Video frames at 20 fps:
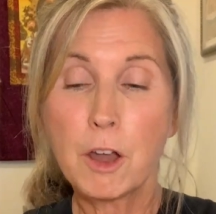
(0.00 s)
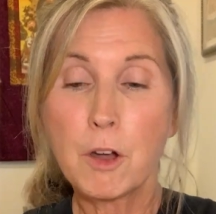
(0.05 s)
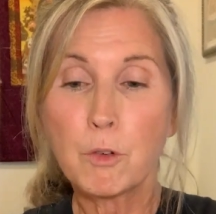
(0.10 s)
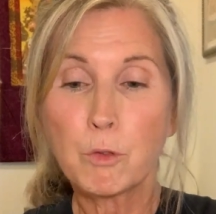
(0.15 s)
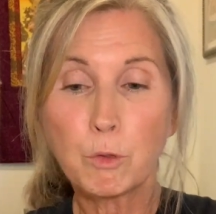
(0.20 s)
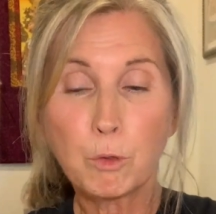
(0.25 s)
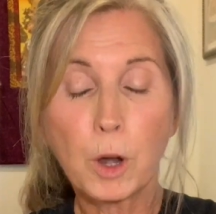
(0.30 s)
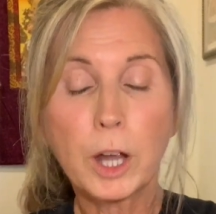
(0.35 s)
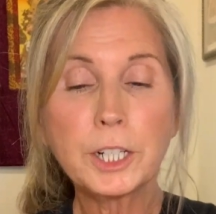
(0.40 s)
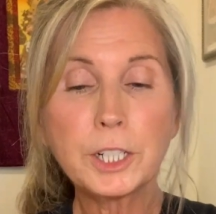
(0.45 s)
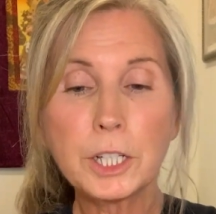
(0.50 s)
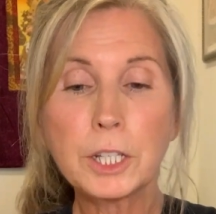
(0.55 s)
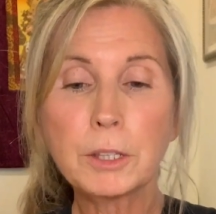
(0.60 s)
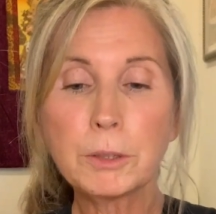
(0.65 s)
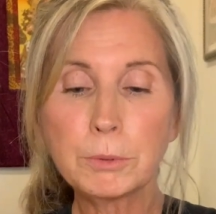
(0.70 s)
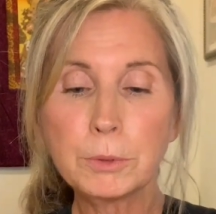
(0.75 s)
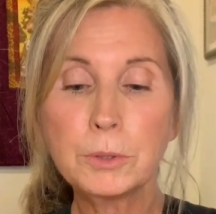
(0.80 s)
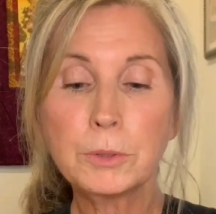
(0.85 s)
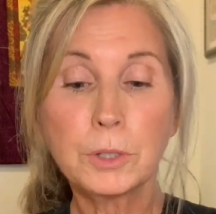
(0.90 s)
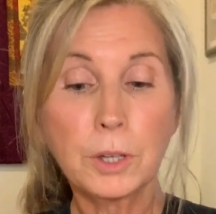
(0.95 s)
Rushing
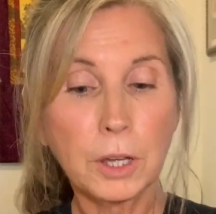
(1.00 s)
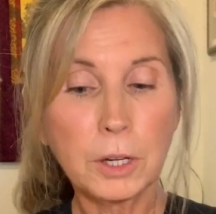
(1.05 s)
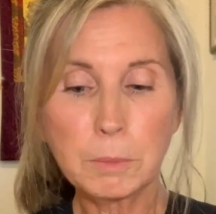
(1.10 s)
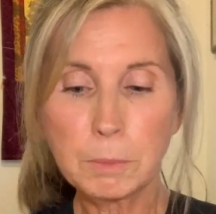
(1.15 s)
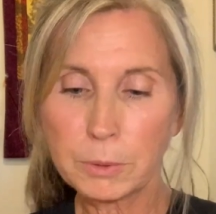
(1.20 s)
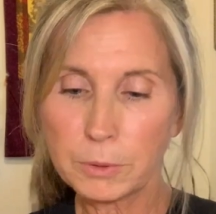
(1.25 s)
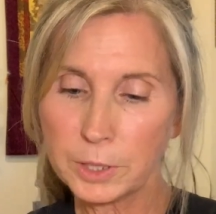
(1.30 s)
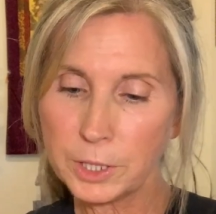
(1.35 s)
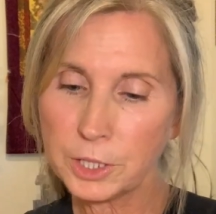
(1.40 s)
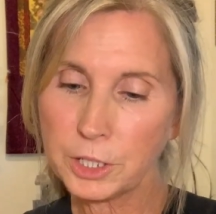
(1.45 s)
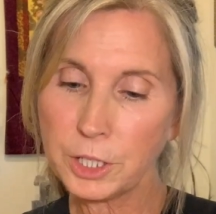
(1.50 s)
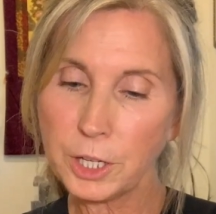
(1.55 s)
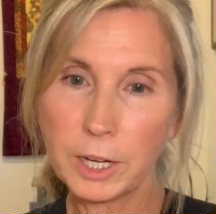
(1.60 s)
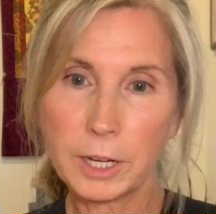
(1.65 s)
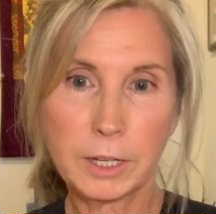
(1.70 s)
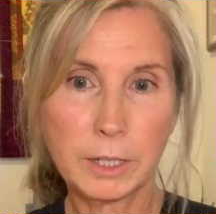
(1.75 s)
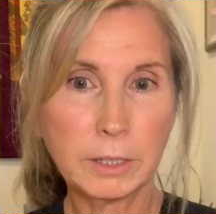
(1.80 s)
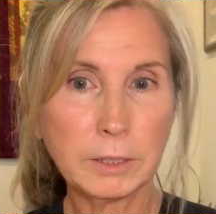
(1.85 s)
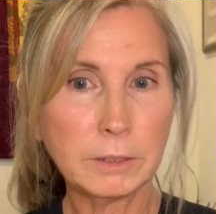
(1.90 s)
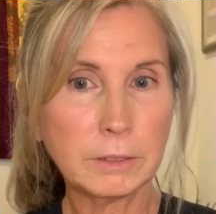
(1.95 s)
through, not
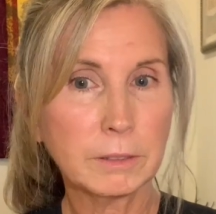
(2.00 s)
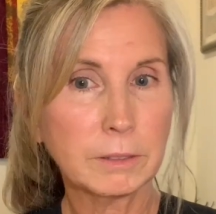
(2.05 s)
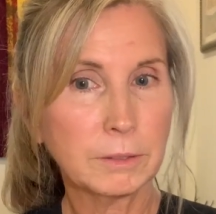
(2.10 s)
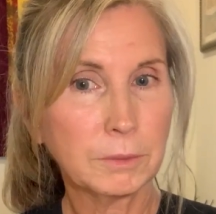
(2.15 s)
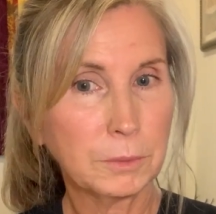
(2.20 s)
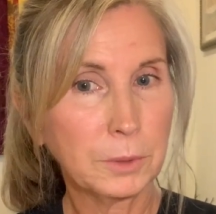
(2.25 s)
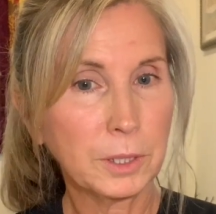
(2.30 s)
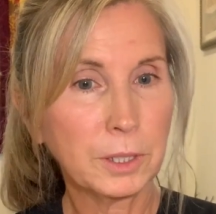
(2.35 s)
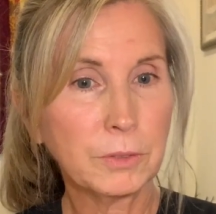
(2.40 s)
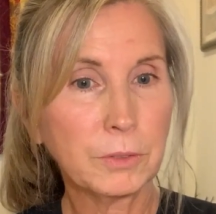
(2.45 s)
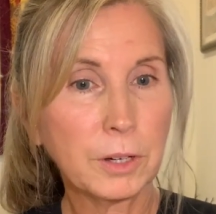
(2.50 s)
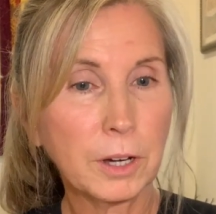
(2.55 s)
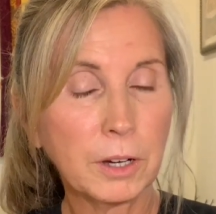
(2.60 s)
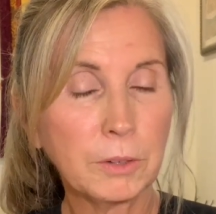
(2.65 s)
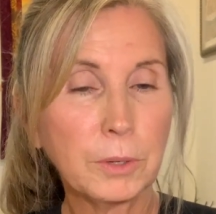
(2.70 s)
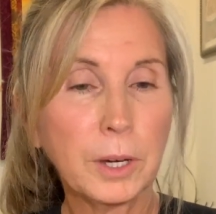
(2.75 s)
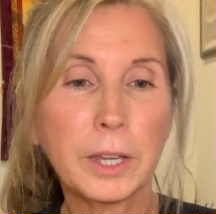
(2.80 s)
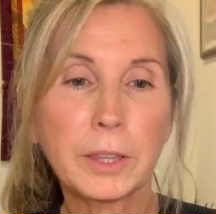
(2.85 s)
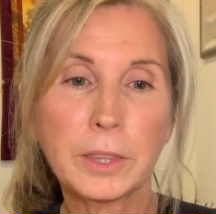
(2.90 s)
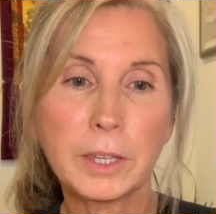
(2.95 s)
appreciating what you've got
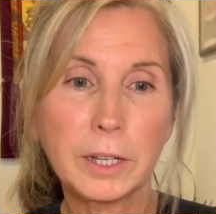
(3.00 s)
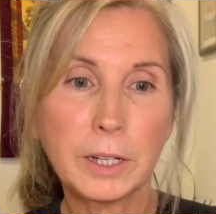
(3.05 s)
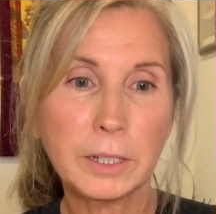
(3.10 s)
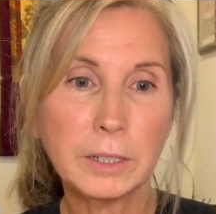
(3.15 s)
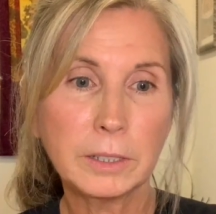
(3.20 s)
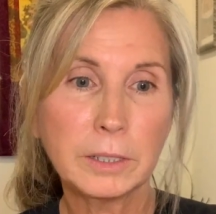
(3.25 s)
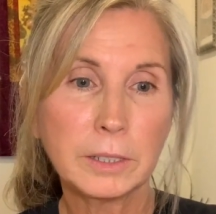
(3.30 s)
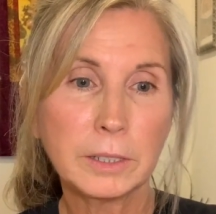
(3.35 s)
right there,